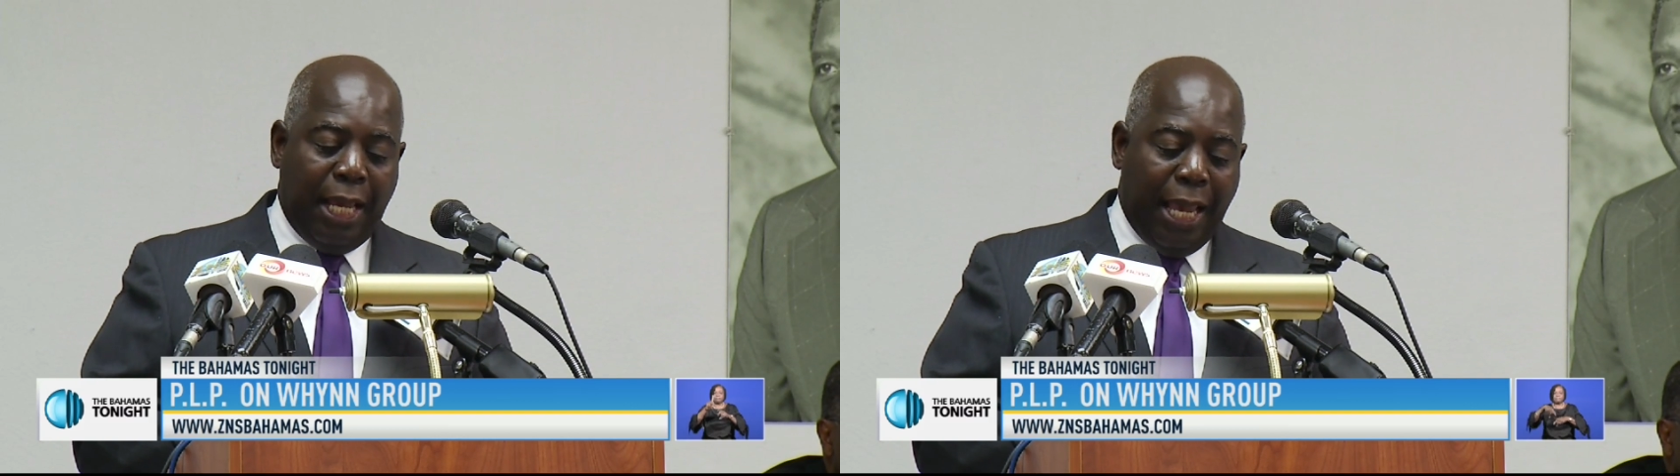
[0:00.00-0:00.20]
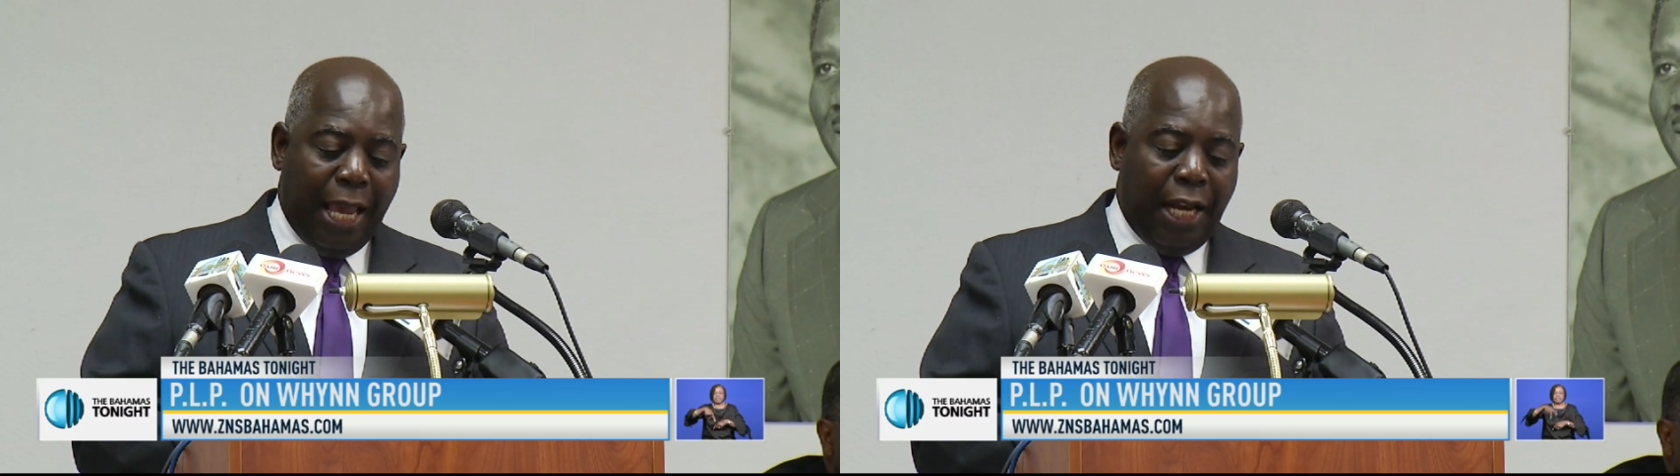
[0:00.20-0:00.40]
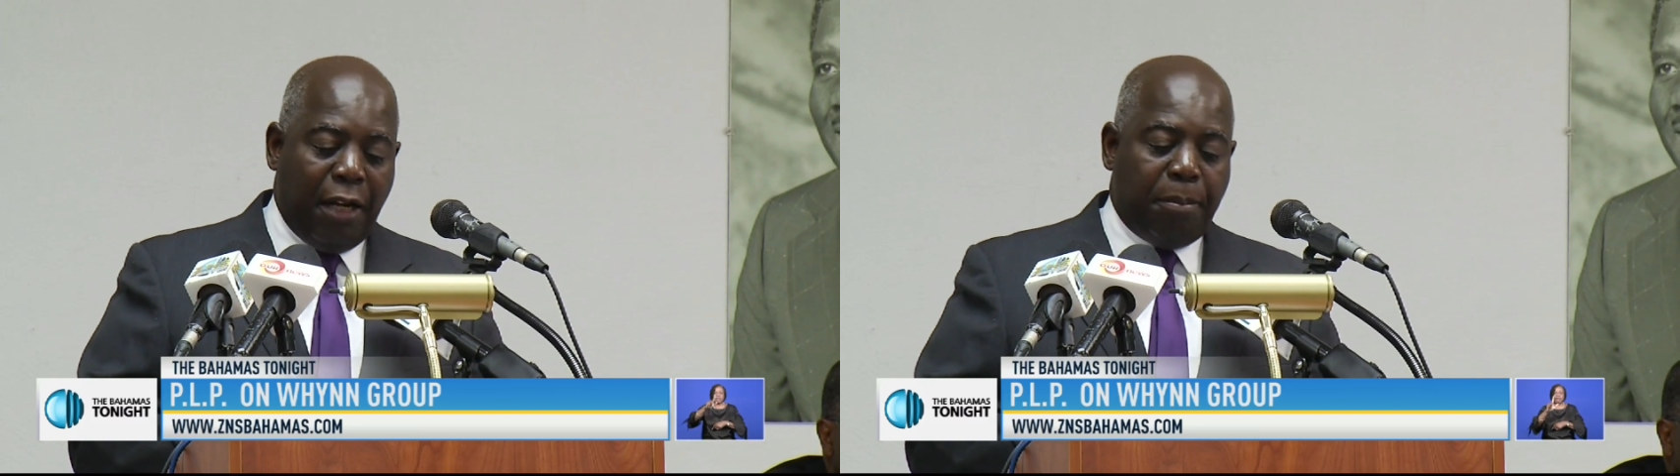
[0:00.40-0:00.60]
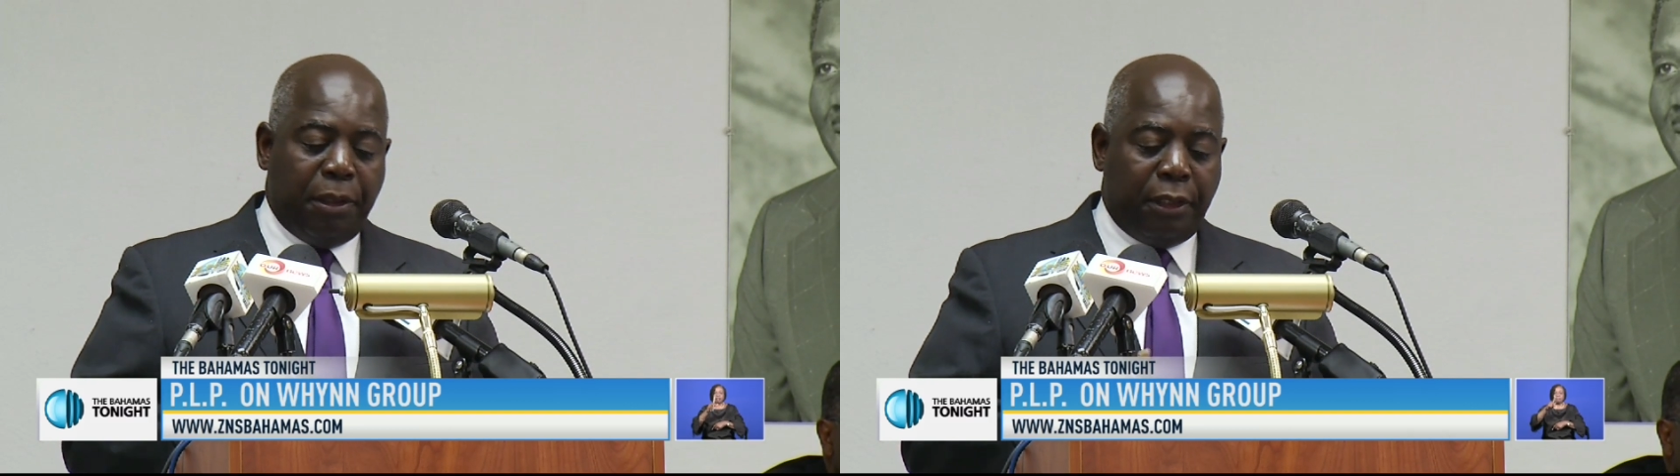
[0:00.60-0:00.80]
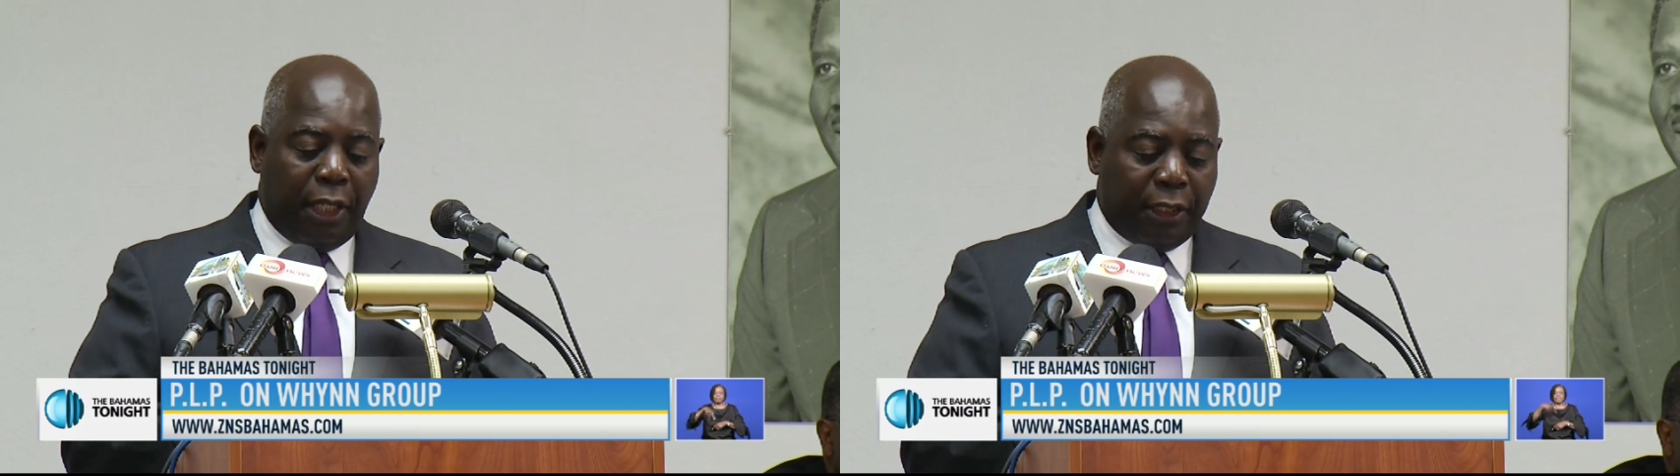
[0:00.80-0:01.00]
held
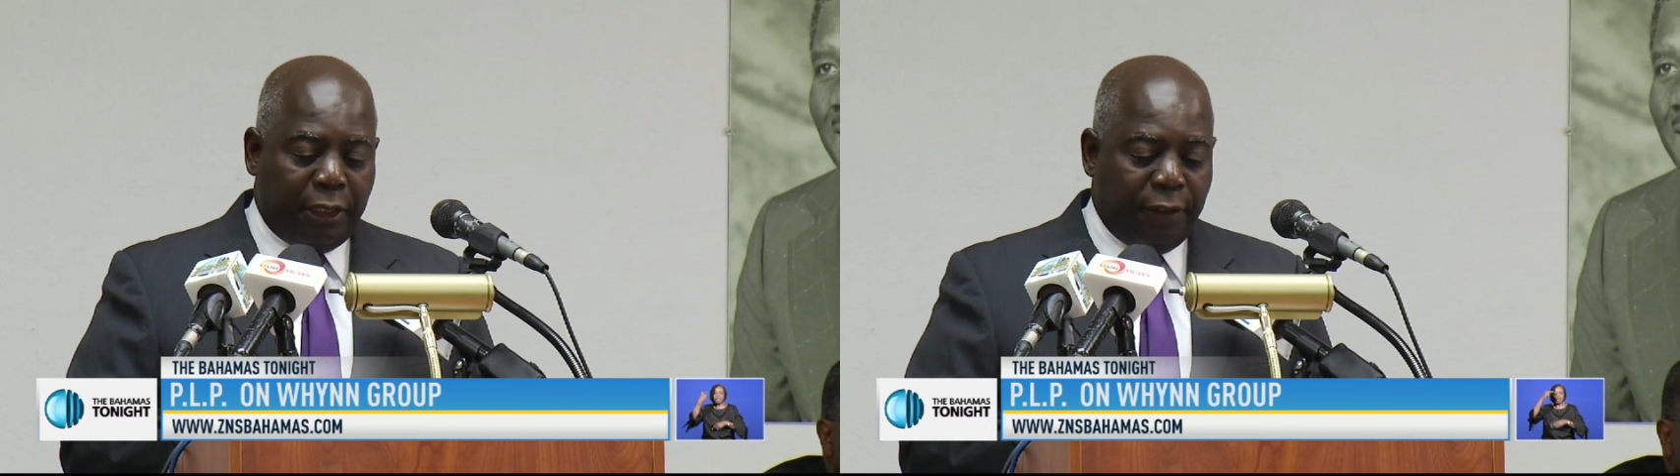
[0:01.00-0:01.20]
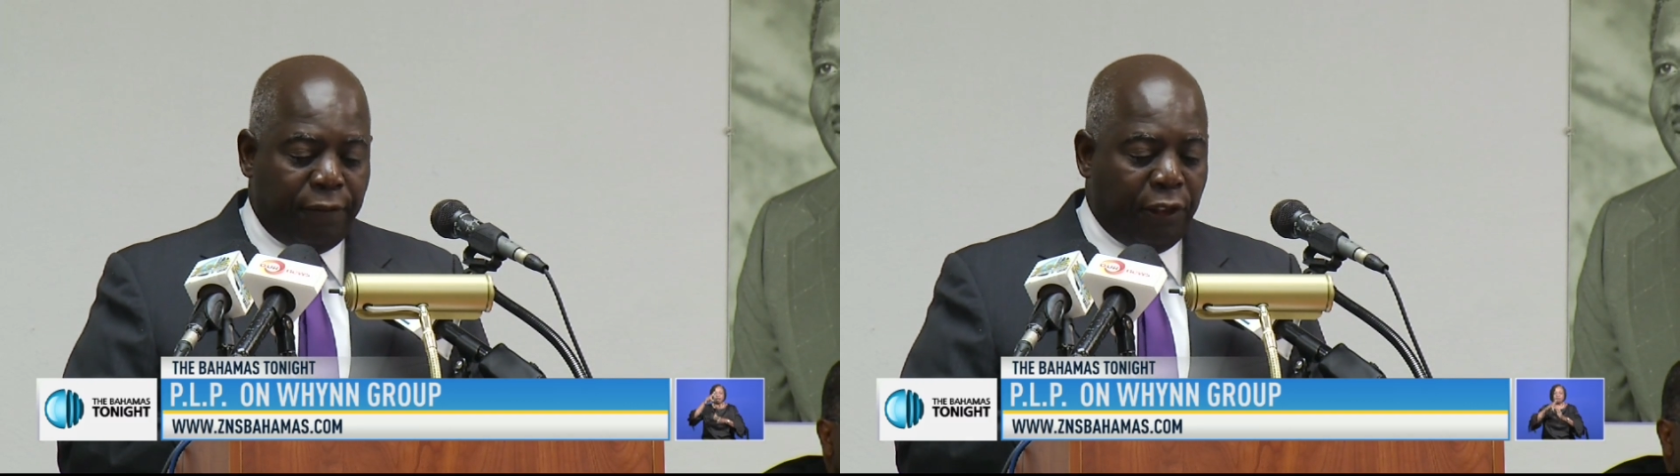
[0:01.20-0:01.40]
productive